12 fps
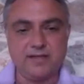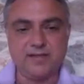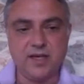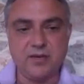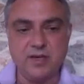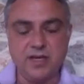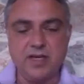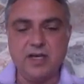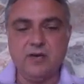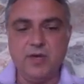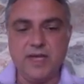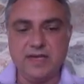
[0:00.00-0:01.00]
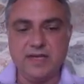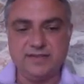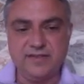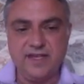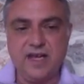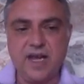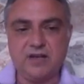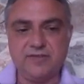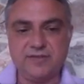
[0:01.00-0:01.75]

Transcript: So we can see how